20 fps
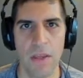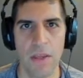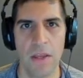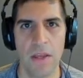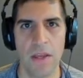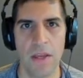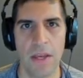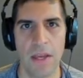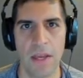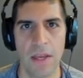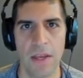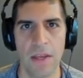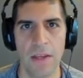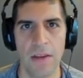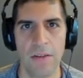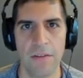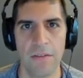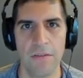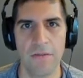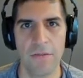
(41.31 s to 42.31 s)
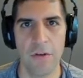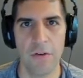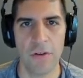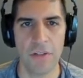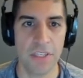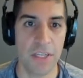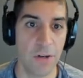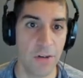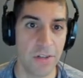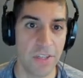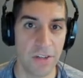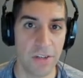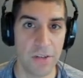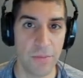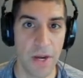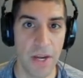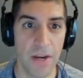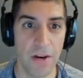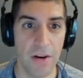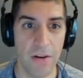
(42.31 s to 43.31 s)
a focus near and dear to
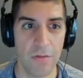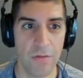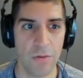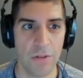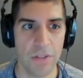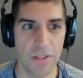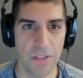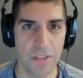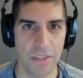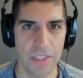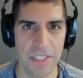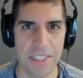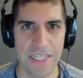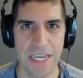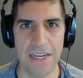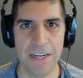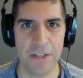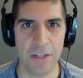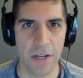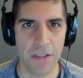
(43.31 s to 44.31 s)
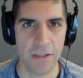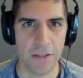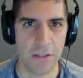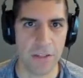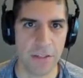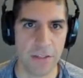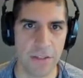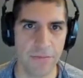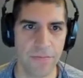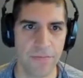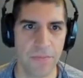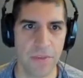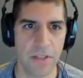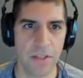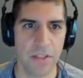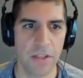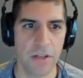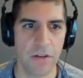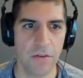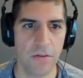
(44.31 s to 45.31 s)
my heart, which is data challenges.
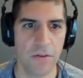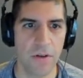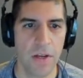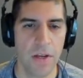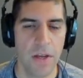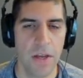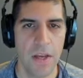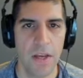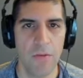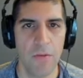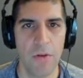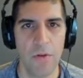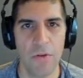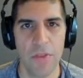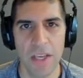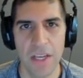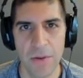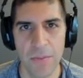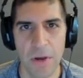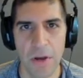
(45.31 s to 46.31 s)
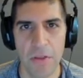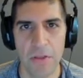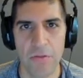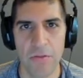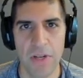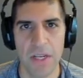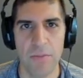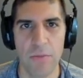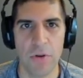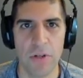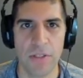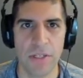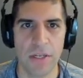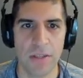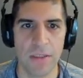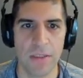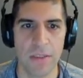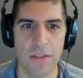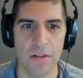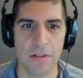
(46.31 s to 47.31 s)
So when we think about 3D
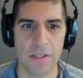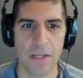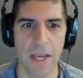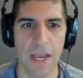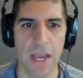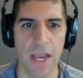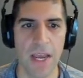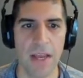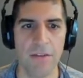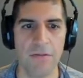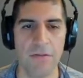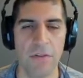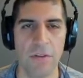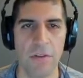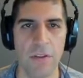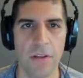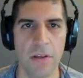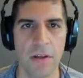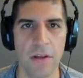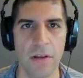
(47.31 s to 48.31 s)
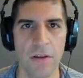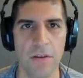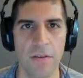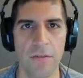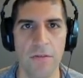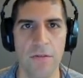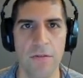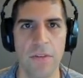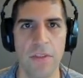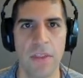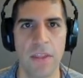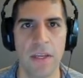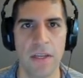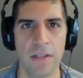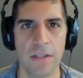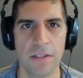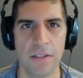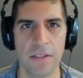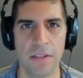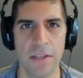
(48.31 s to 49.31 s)
printing, there's a handful of
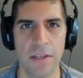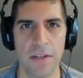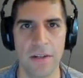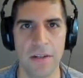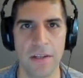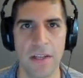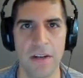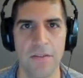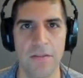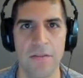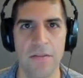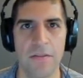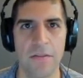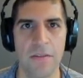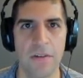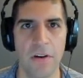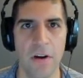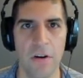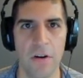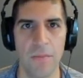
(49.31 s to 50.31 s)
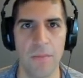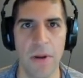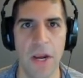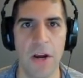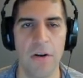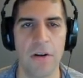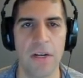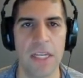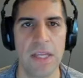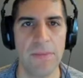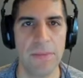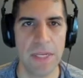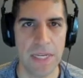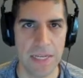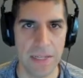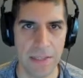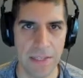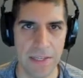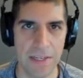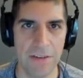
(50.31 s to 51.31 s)
things that kind of are apparent
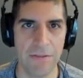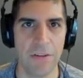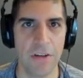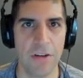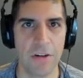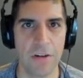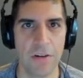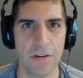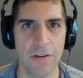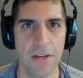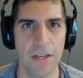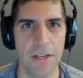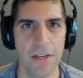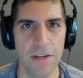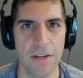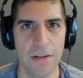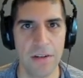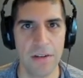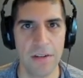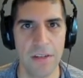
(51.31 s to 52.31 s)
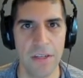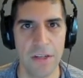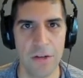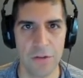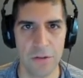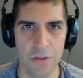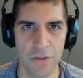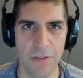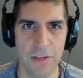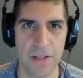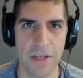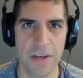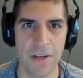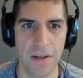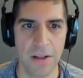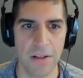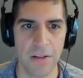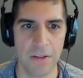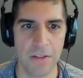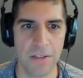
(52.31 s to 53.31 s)
immediately if you're an user of the
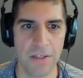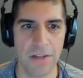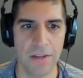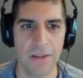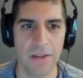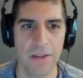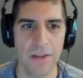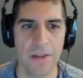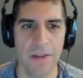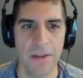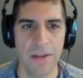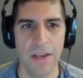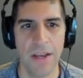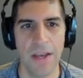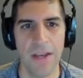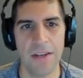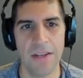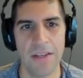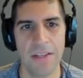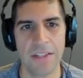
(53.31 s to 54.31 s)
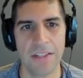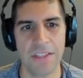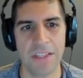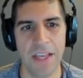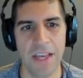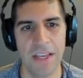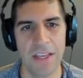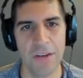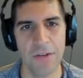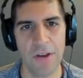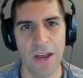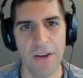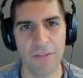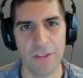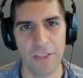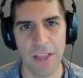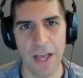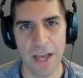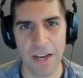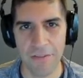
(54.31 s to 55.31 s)
technology. And it's that you have a
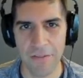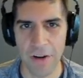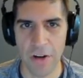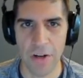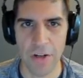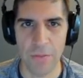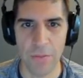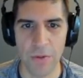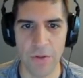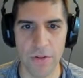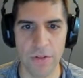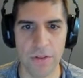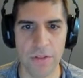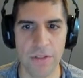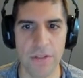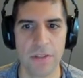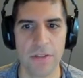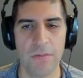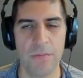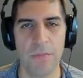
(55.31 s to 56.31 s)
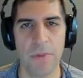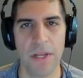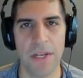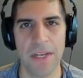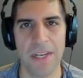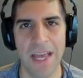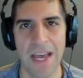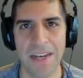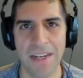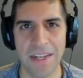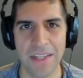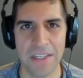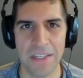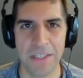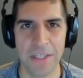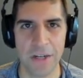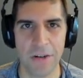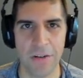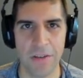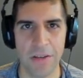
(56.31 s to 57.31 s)
lot of variables, but not
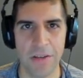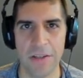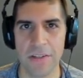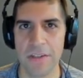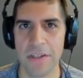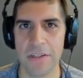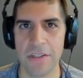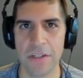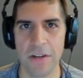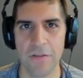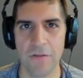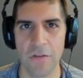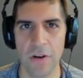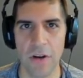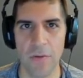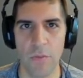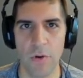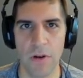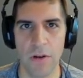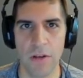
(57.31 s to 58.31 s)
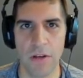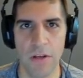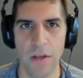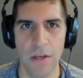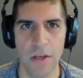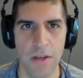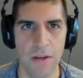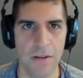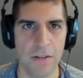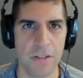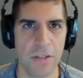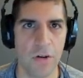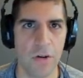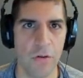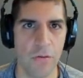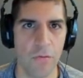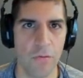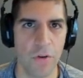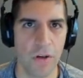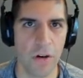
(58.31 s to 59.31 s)
necessarily a consistent framework.
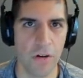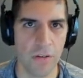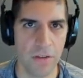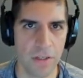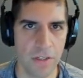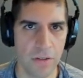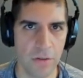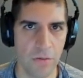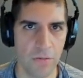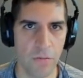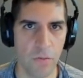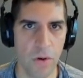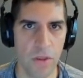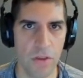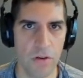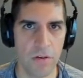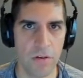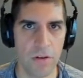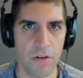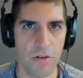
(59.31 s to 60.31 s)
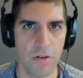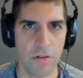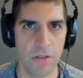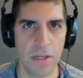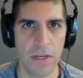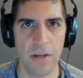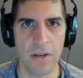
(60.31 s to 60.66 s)
So regardless of whether you're using